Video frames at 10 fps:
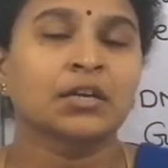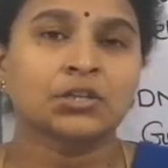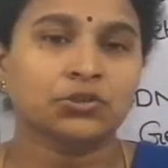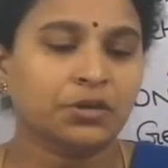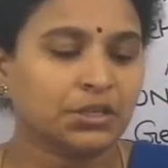
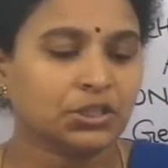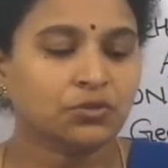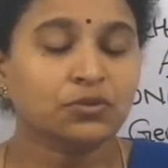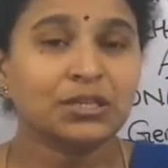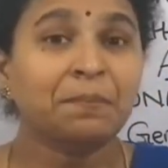So it is
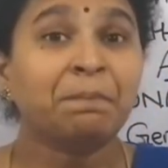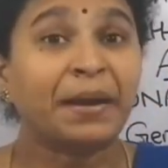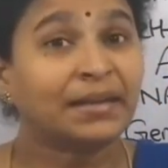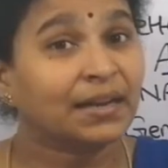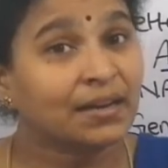used in
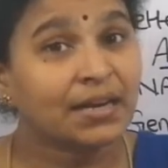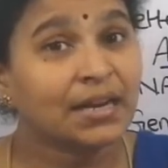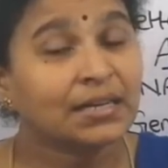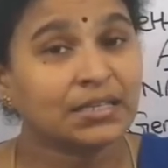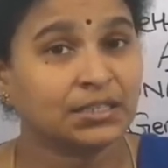
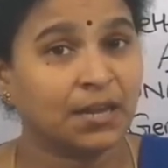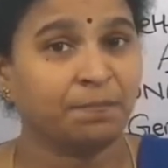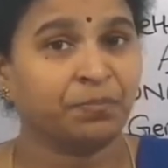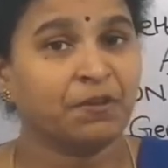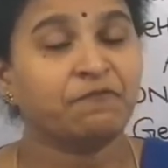paternity
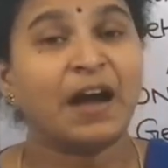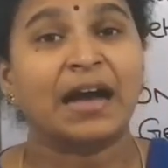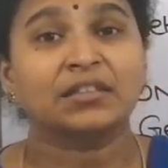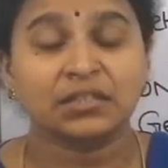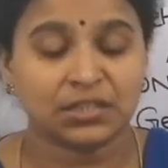testing,
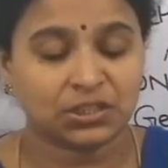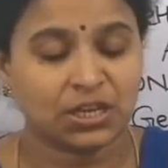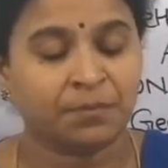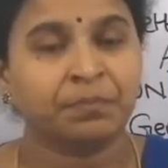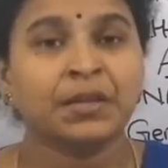father
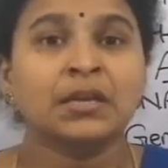testing.